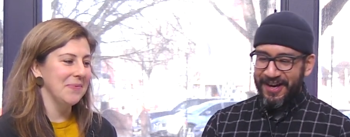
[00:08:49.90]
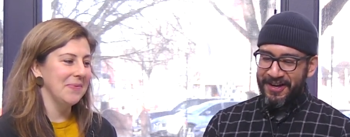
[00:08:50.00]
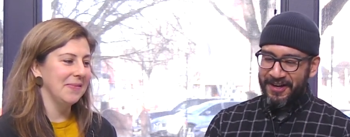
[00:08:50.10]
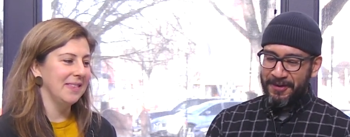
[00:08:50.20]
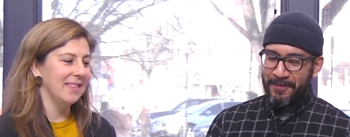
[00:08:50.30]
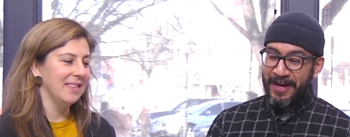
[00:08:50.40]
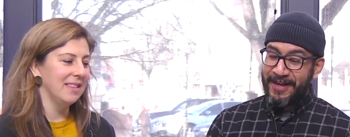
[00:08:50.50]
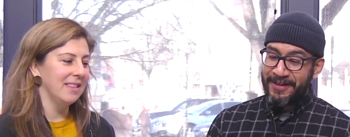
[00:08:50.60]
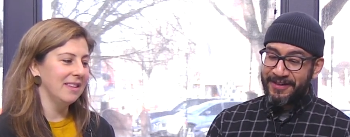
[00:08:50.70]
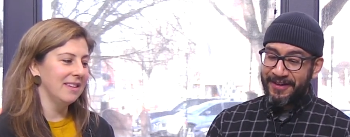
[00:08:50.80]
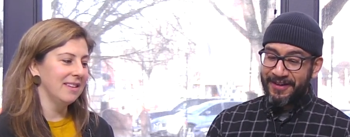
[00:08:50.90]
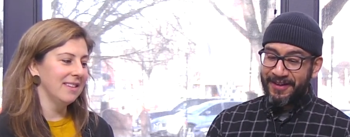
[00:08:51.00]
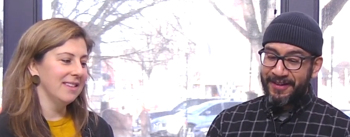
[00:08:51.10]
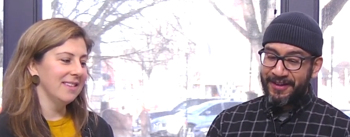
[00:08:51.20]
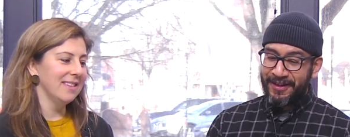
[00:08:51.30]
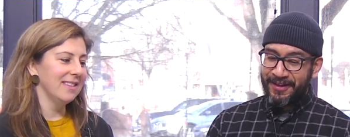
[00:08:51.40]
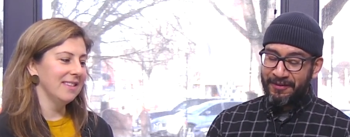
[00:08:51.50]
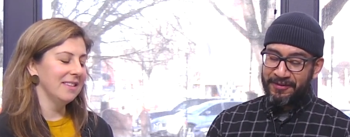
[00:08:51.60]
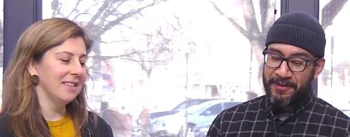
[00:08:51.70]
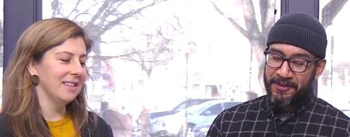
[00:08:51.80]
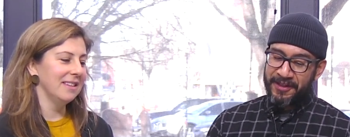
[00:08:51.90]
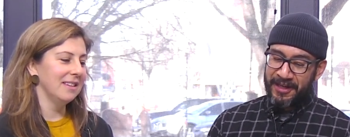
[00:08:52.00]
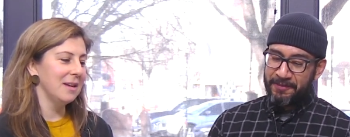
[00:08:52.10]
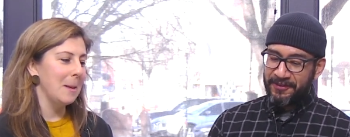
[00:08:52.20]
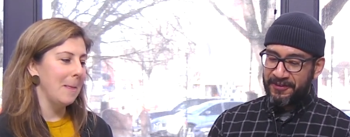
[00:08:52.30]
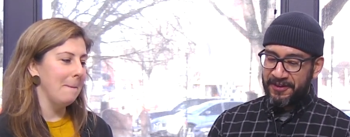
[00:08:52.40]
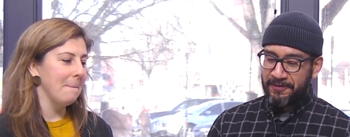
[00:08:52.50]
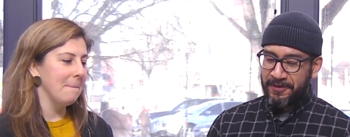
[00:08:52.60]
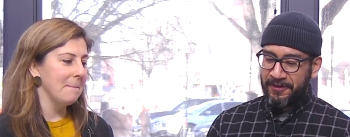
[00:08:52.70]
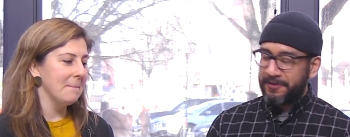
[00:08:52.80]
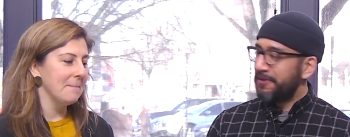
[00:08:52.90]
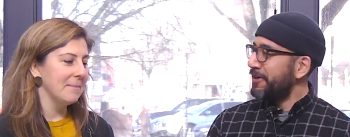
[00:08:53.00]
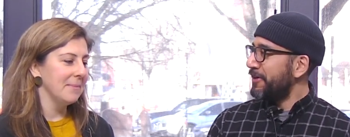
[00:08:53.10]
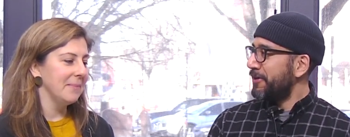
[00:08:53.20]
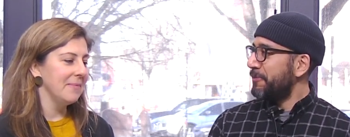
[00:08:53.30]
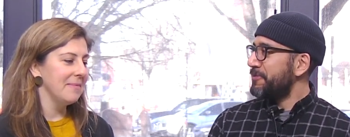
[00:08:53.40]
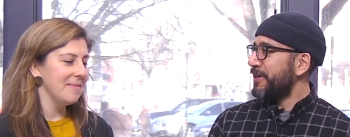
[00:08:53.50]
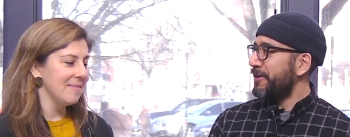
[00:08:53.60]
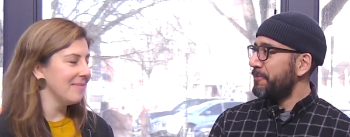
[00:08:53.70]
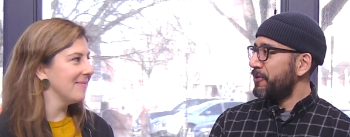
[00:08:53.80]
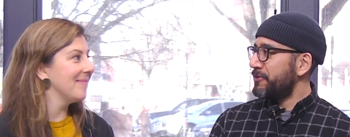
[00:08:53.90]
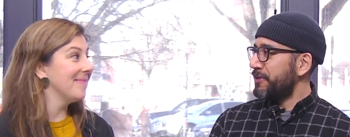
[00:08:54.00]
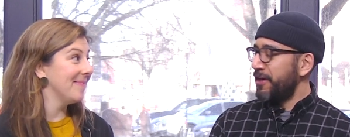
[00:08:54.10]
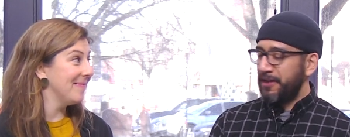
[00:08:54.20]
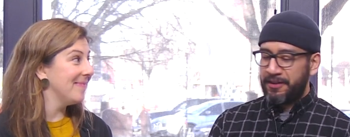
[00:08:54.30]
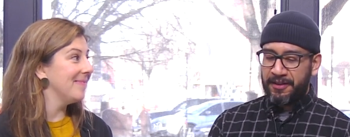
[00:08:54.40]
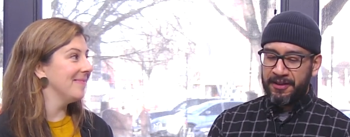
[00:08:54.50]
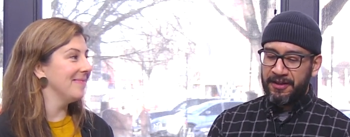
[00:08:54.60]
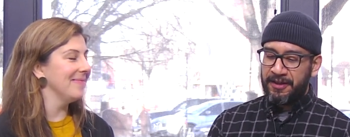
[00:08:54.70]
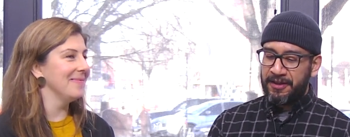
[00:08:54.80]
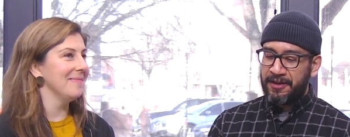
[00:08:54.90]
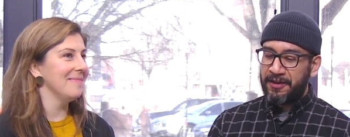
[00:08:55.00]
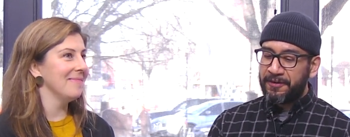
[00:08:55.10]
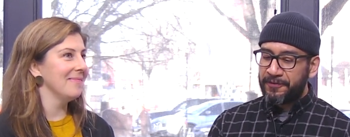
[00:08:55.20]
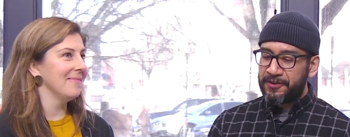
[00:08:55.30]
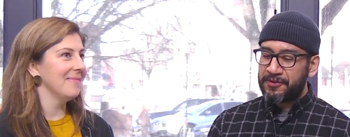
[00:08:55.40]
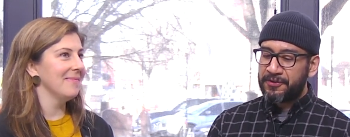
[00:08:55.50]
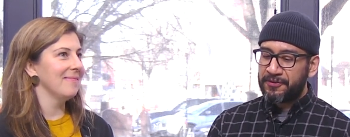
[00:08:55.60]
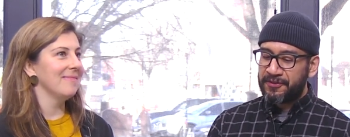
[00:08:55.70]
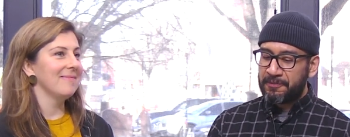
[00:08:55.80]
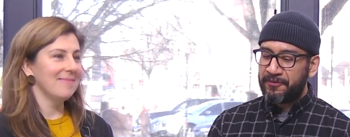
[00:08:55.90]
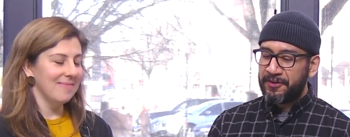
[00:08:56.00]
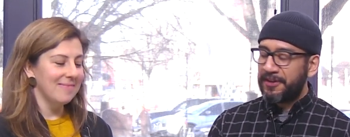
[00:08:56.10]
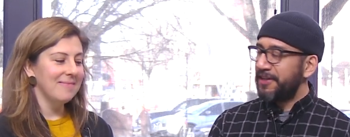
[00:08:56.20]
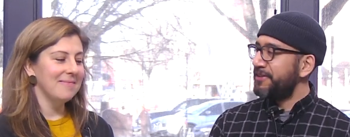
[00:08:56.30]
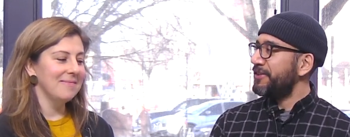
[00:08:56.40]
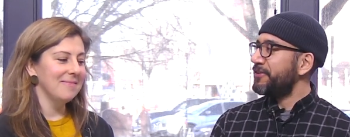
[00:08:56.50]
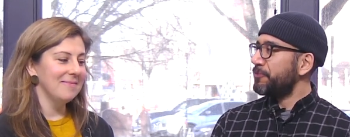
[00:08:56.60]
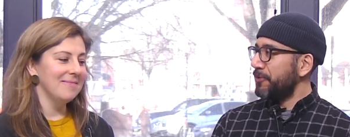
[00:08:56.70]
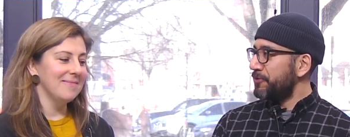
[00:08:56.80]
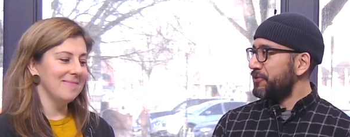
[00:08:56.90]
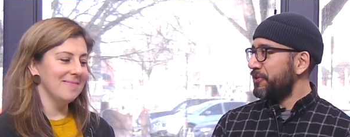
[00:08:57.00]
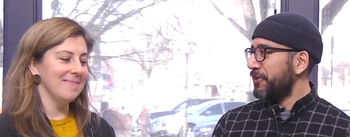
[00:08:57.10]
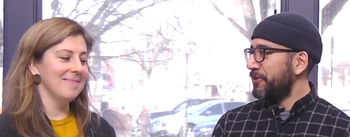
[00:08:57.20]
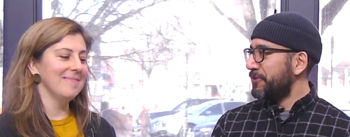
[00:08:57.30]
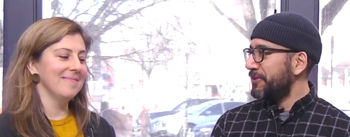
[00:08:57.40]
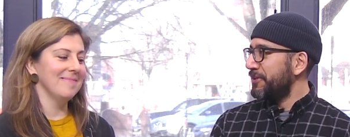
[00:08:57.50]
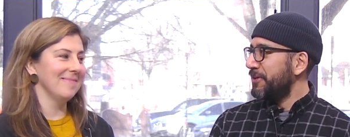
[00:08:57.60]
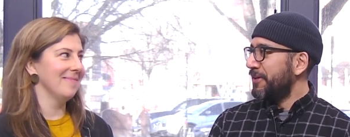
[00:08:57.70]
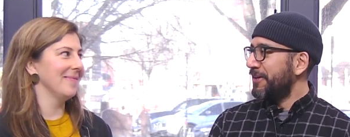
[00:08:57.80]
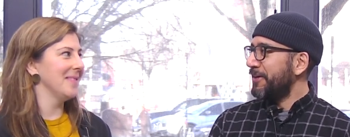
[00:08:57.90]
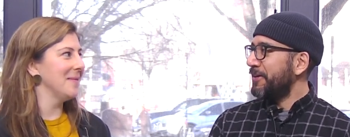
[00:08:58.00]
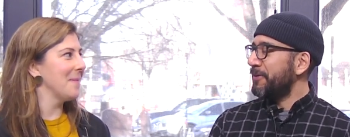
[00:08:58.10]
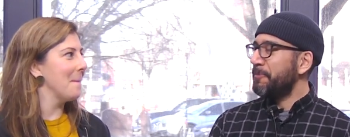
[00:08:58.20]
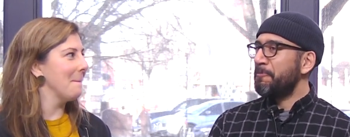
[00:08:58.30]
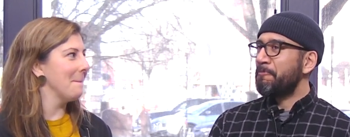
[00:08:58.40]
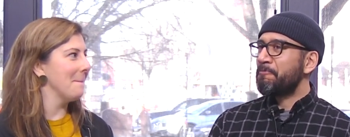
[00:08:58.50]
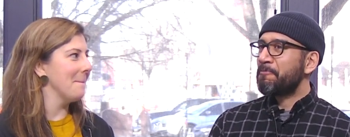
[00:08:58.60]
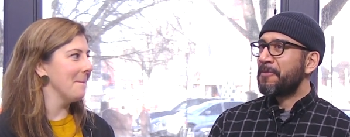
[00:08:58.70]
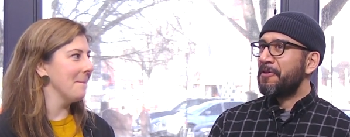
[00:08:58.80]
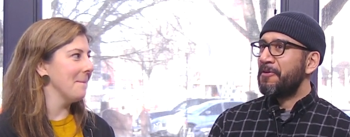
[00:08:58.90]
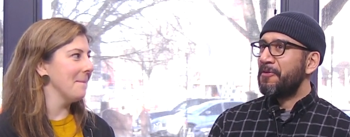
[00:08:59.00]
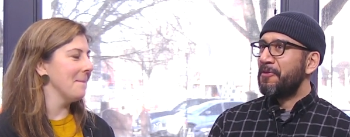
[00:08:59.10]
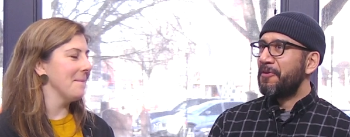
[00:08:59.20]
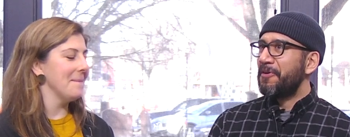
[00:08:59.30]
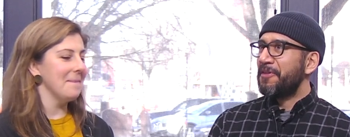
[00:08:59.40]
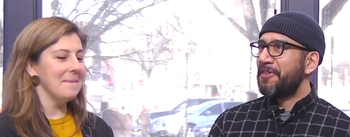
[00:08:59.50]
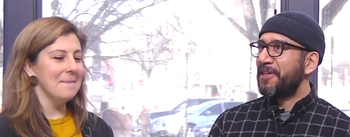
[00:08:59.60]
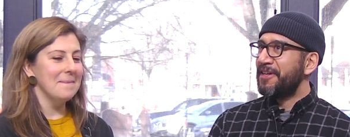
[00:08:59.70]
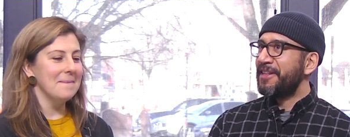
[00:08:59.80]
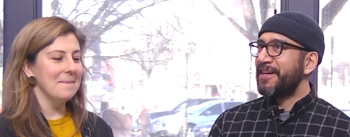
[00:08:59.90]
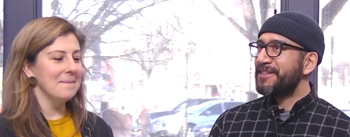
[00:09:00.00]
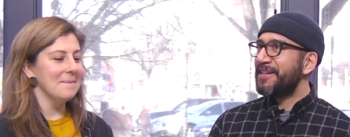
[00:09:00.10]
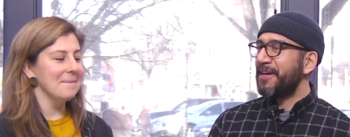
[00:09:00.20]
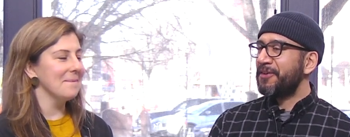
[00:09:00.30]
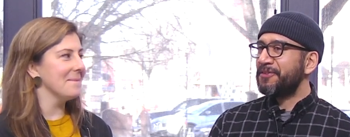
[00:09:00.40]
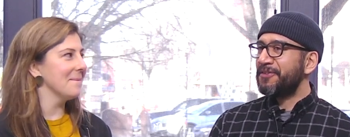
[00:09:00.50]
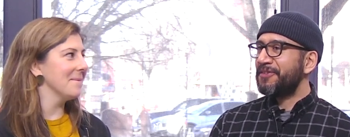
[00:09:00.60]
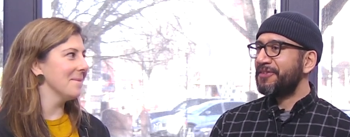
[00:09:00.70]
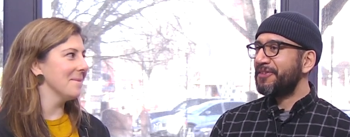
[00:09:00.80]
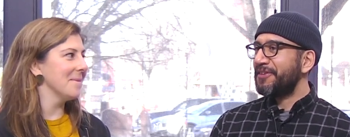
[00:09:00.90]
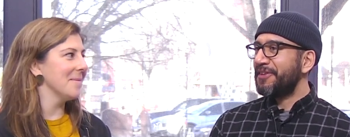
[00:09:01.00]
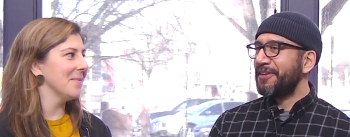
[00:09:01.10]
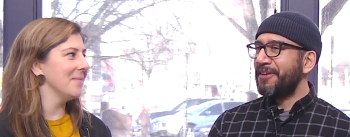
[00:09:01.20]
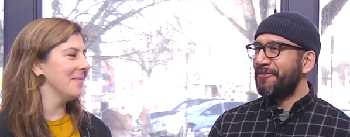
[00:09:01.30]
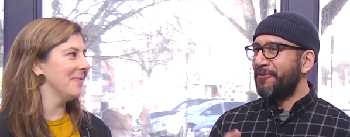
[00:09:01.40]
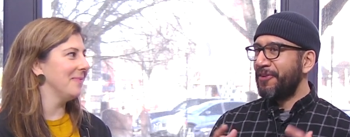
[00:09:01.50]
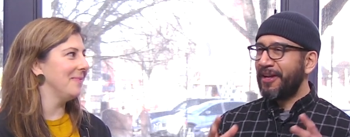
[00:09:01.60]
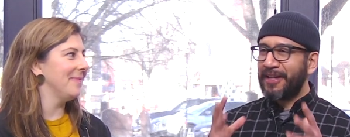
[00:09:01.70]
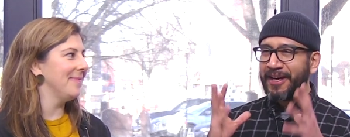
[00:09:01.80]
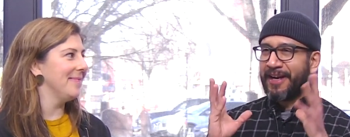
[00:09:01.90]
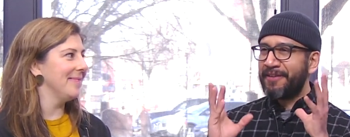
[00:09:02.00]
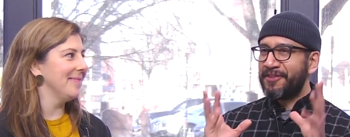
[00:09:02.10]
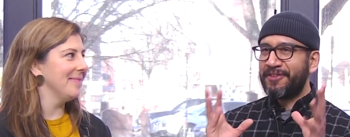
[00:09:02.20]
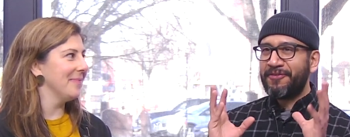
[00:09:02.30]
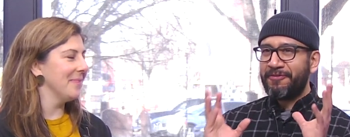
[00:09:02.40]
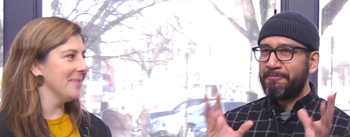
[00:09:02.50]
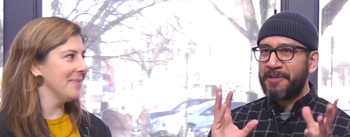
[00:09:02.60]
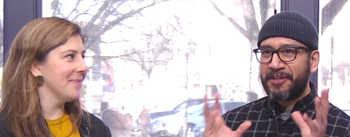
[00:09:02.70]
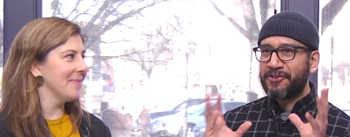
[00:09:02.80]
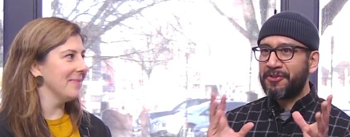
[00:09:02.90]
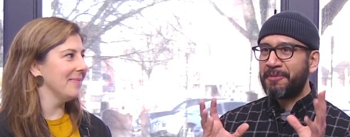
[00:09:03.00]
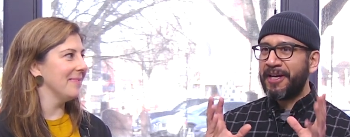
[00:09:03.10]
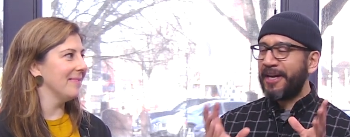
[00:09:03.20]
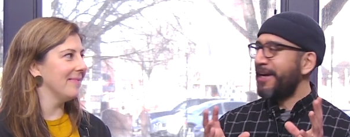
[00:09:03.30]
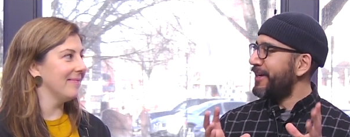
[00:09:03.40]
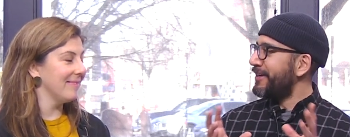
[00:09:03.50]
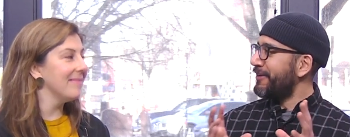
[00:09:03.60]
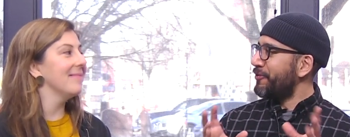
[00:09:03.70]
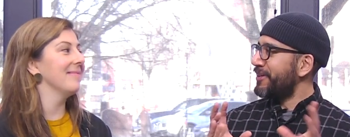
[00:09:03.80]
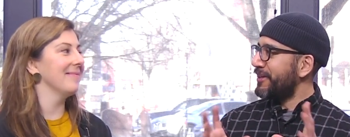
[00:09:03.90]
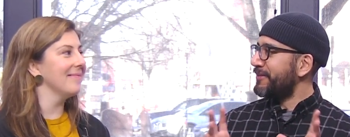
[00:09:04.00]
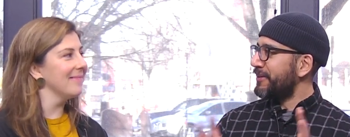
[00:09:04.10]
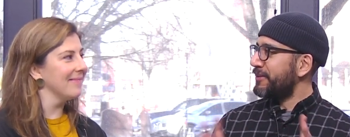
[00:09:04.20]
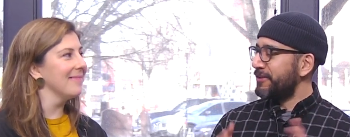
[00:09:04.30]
Speaker 1: um, and the something that I'm excited about um, Saturday, March 9th, the unofficial Somerville Antiques Roadshow. Mm -hmm. um, that that sounds like I have this picture in my head of what that's going to